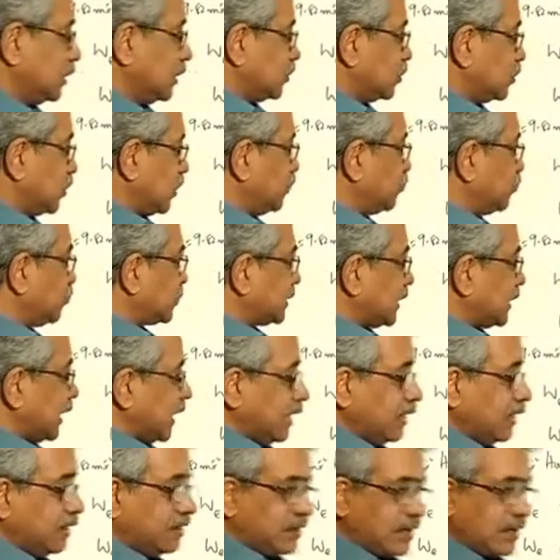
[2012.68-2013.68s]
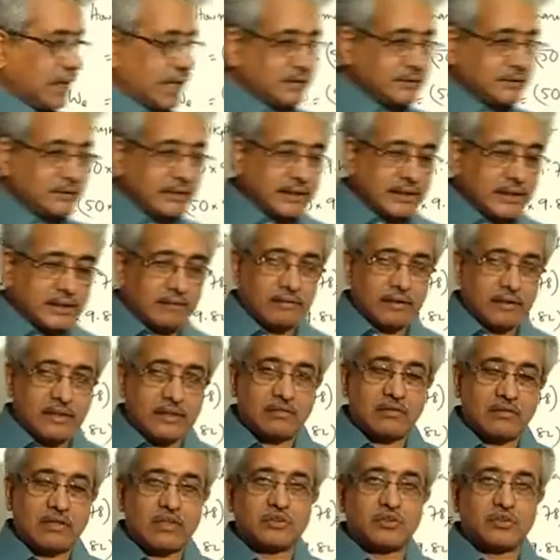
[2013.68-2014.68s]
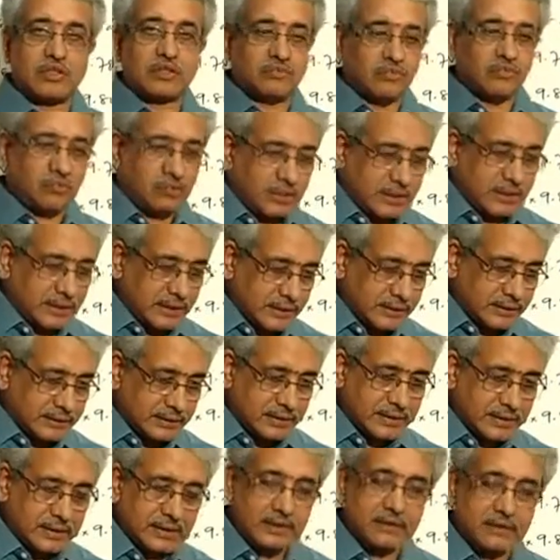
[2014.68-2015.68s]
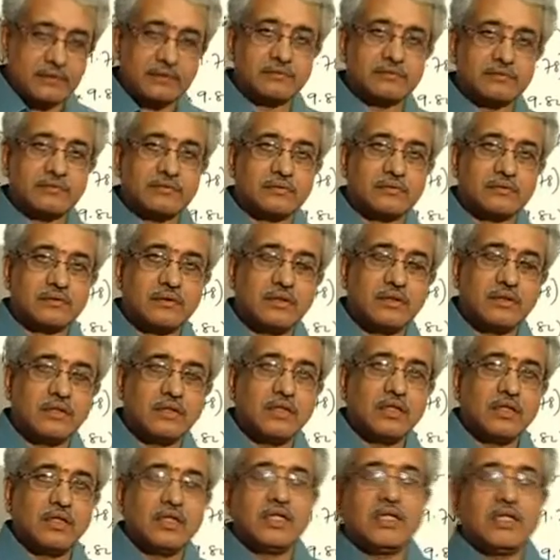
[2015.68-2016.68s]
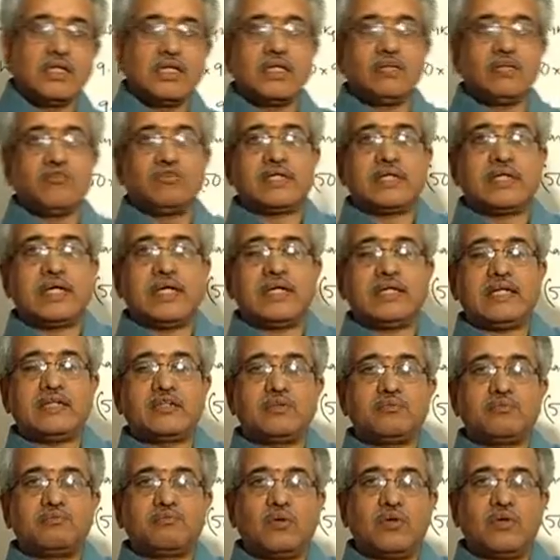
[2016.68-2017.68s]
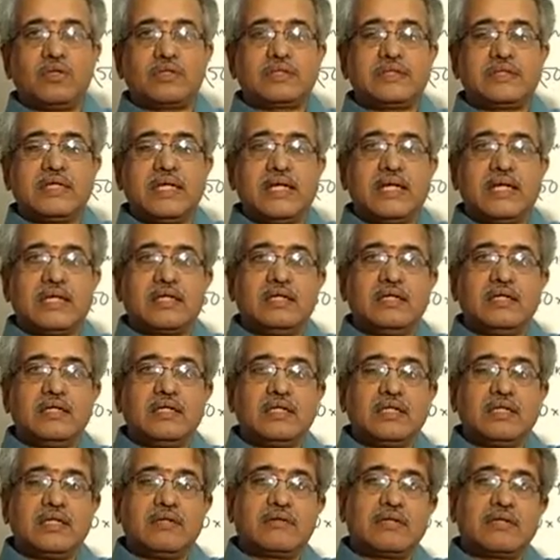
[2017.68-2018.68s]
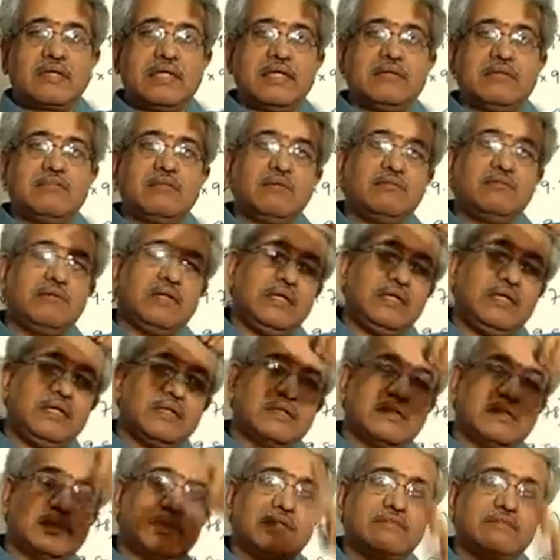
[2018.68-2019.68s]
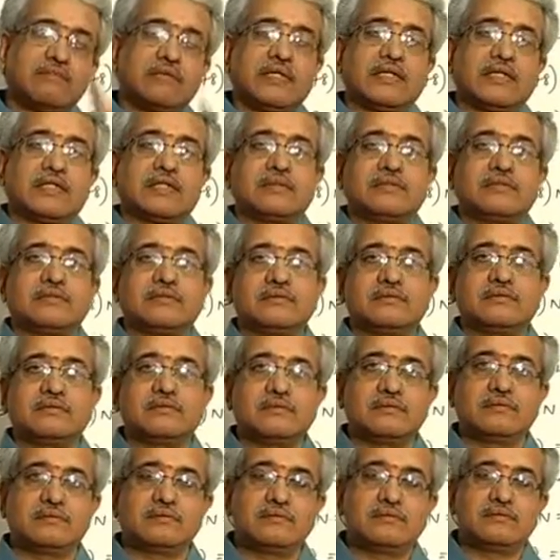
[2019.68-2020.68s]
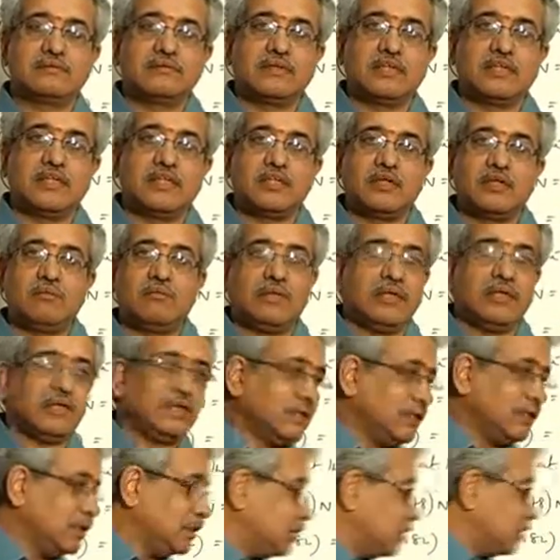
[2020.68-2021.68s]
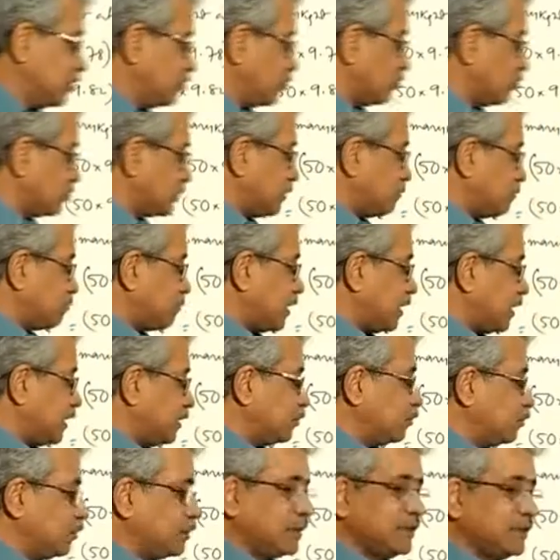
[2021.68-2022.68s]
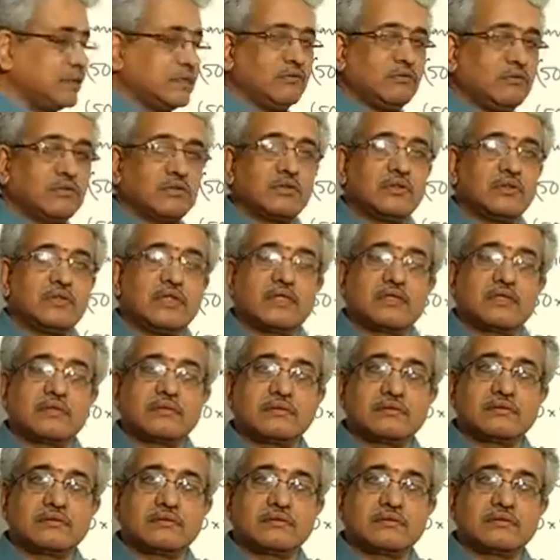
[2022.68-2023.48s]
So if you stand at the equator, you are showing 50 kg reading. If you take it to the poles there, your reading will be different. It will be 50.2 kg it will show there.